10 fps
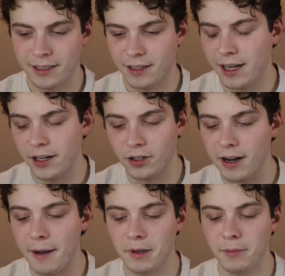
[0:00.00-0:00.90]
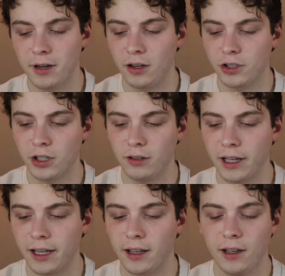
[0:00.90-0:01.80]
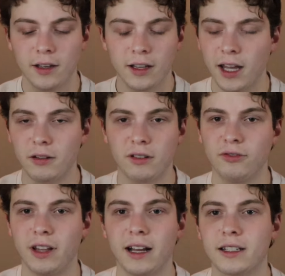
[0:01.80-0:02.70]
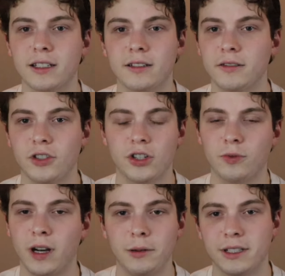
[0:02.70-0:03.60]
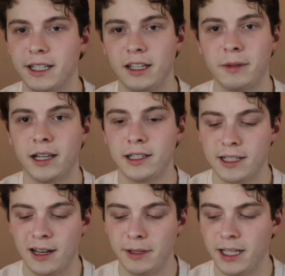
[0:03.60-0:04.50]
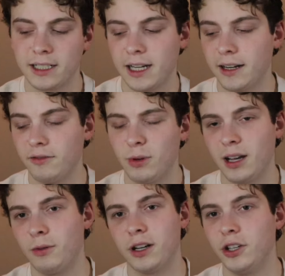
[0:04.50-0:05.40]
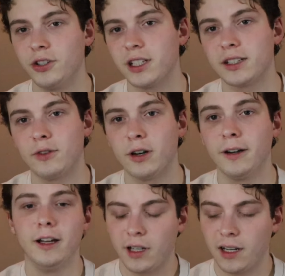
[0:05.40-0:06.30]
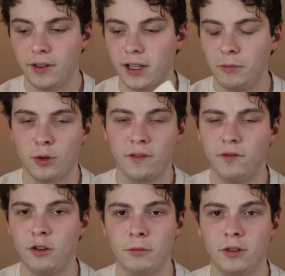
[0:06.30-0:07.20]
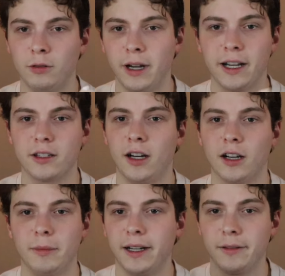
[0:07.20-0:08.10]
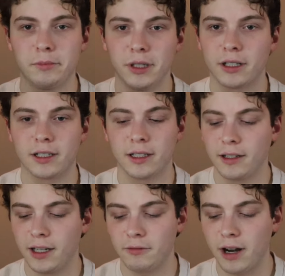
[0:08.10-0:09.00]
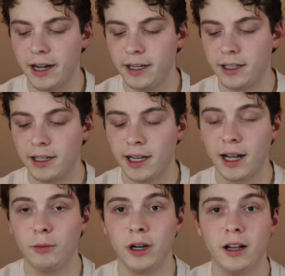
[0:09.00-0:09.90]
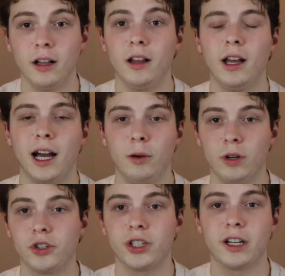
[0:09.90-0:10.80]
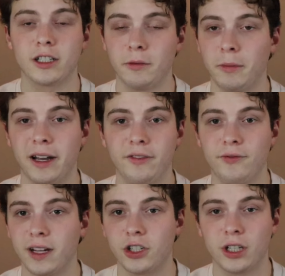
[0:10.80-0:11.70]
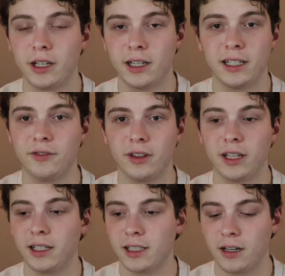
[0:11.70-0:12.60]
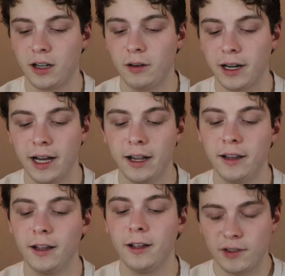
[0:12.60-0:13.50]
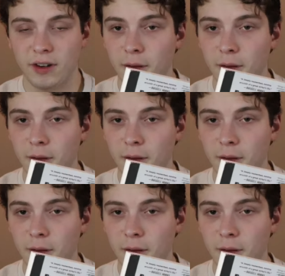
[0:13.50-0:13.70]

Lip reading: kind of crappy, but also like kind of reflects just what I was thinking about at the time, and that's kind of what I want to use this for. Kind of like a more formal way to talk about books and writing, and I will share some of my fiction and different things that are going on, different